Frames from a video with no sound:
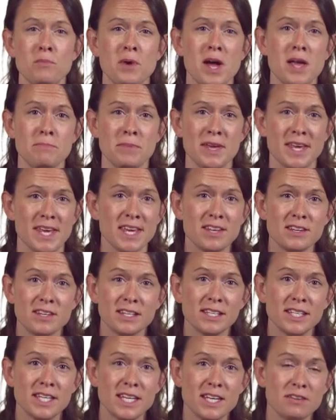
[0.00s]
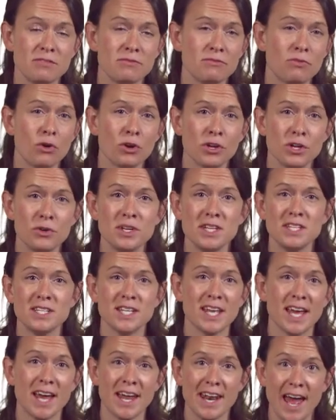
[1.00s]
might begin to leave or you need
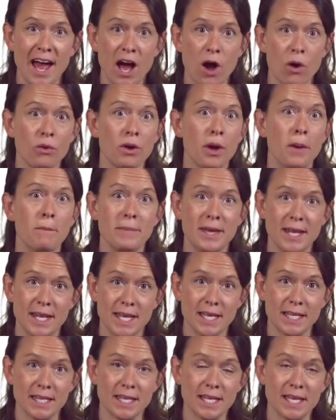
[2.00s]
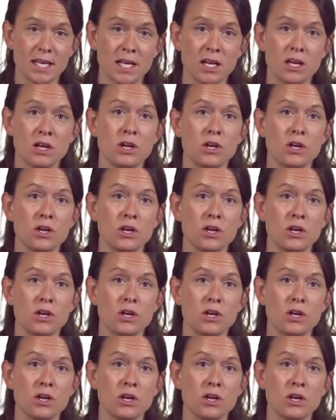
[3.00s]
to get out immediately,